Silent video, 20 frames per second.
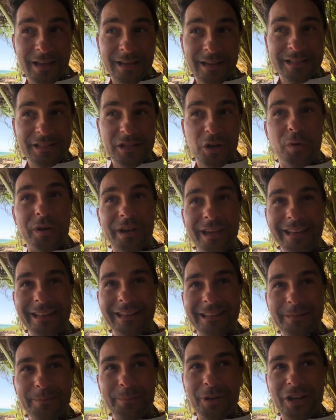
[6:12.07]
so it
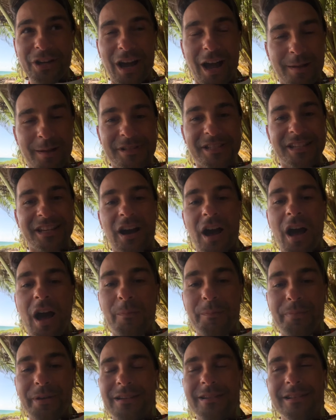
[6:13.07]
becomes
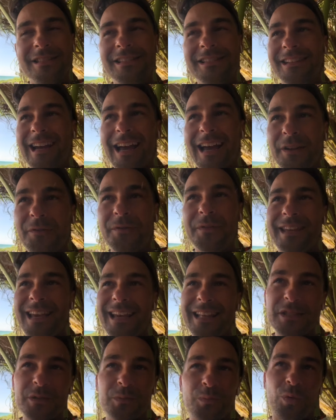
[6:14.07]
calm because it kind of
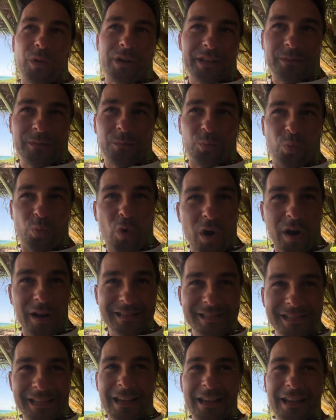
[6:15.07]
gets what it
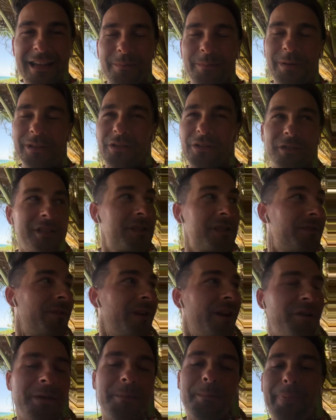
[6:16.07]
wants, but on this
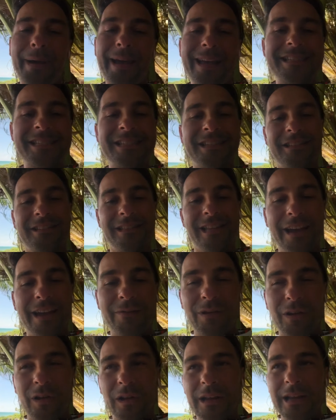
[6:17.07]
very basic
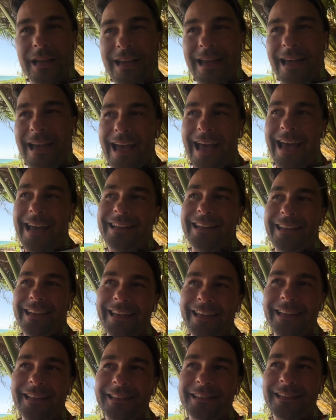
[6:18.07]
level. And
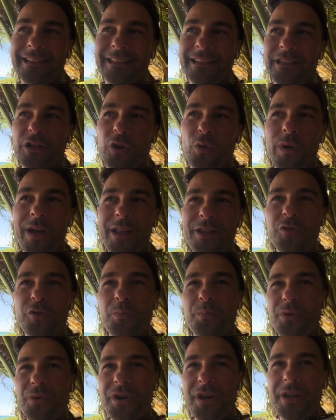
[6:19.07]
it when you
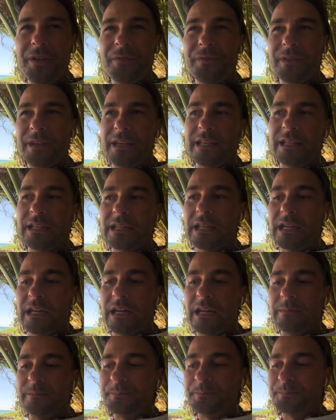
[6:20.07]
breathe in a